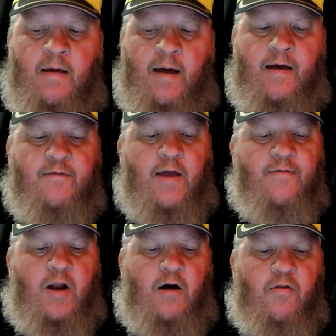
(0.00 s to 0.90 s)
I have
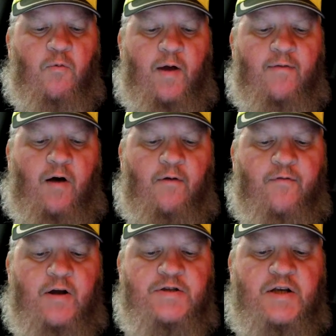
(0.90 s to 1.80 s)
given all the wave
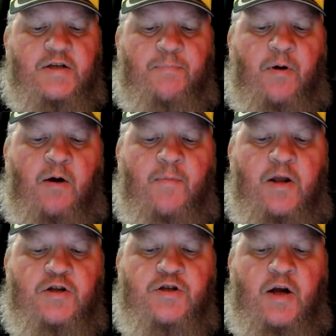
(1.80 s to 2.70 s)
offerings as a
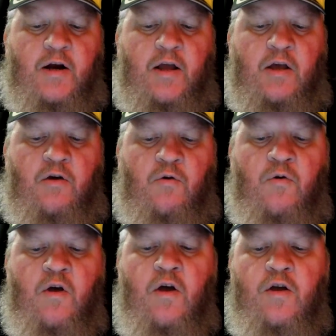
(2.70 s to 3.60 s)
permanent share to
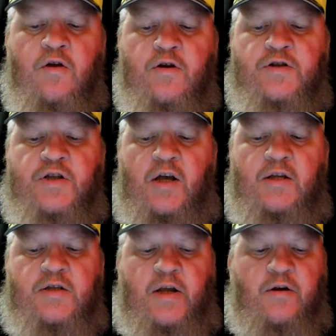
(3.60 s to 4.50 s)
you, your
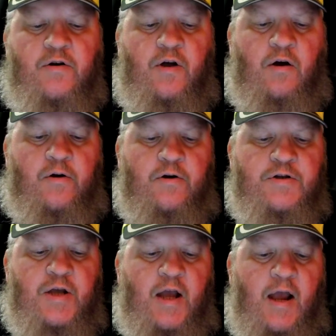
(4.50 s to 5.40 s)
sons and your
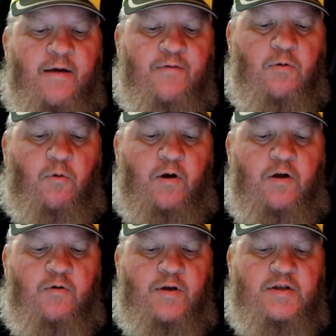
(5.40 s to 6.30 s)
daughters. Everyone
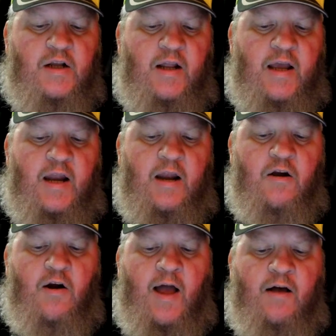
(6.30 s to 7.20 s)
who is clean in
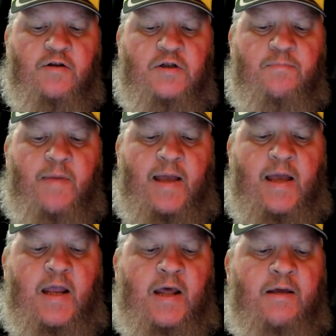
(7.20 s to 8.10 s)
your house may
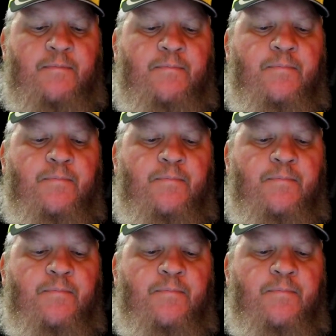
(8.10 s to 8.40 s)
eat it.